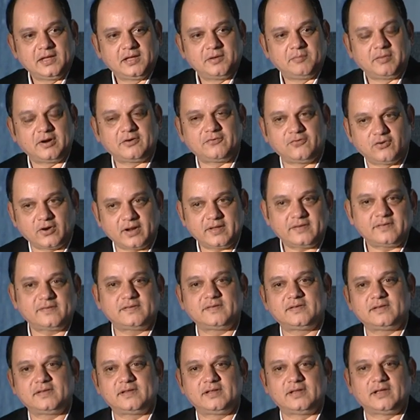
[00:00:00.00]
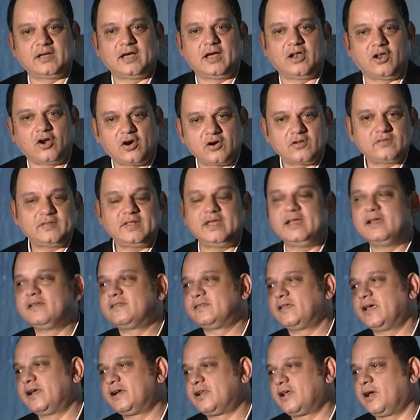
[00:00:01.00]
But for us, a lot of the
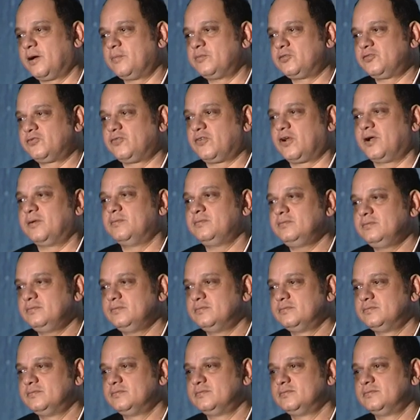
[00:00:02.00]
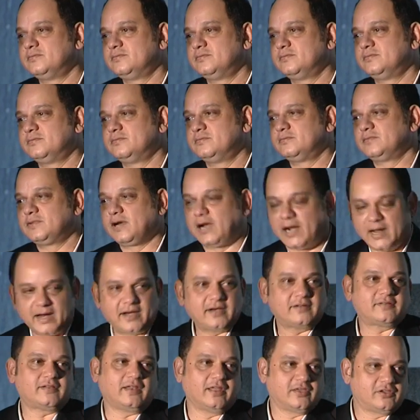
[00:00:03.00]
insight comes from
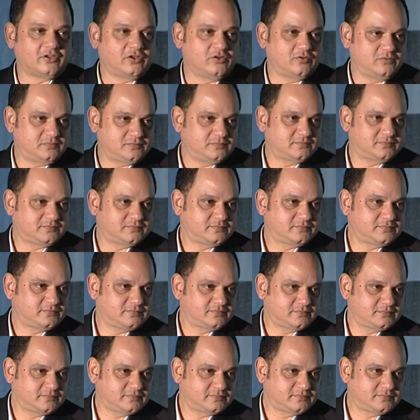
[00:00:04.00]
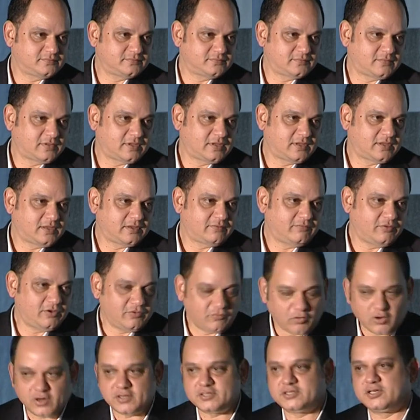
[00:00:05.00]
clients like you. We
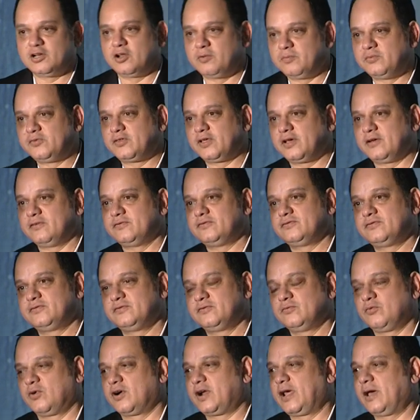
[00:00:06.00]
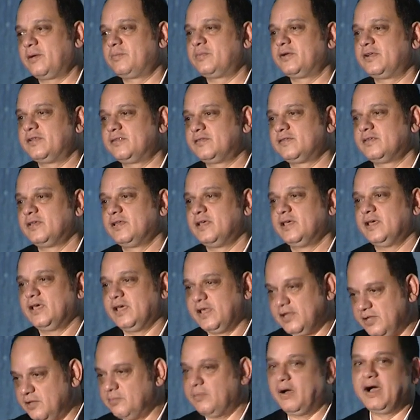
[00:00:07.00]
watch and observe what happens
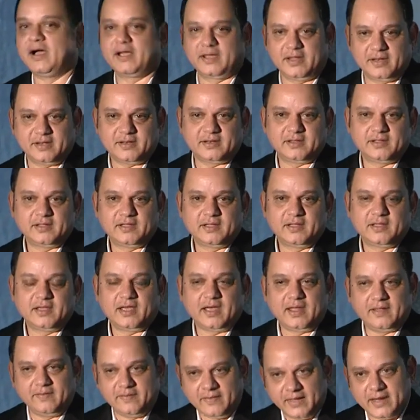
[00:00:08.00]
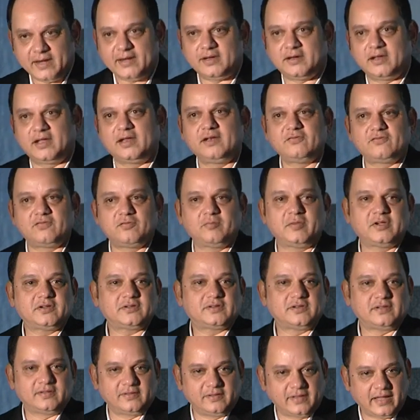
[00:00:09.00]
in the market, and that
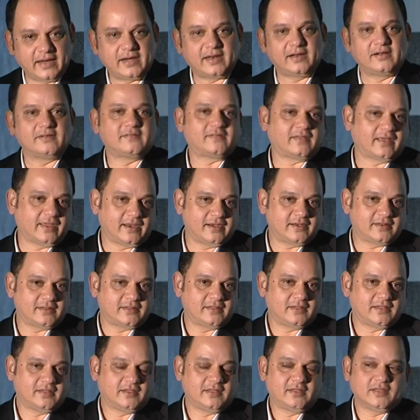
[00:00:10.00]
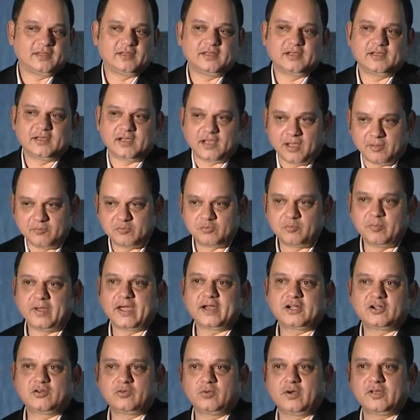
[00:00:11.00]
information, that insight comes
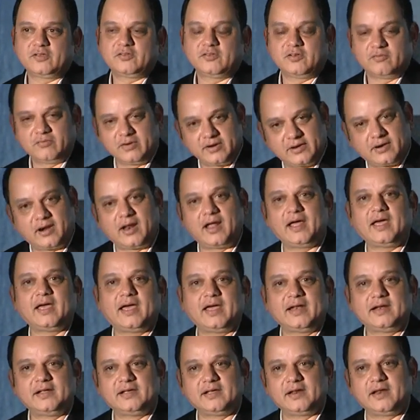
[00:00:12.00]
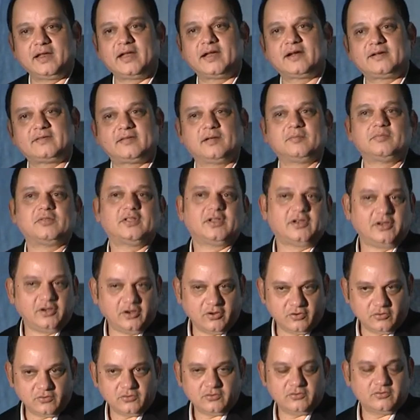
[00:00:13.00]
back to us, and we try and create something
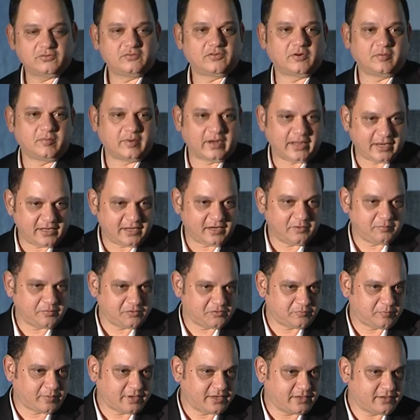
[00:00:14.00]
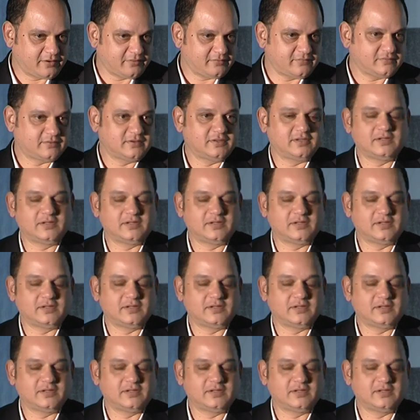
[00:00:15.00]
new from an IT perspective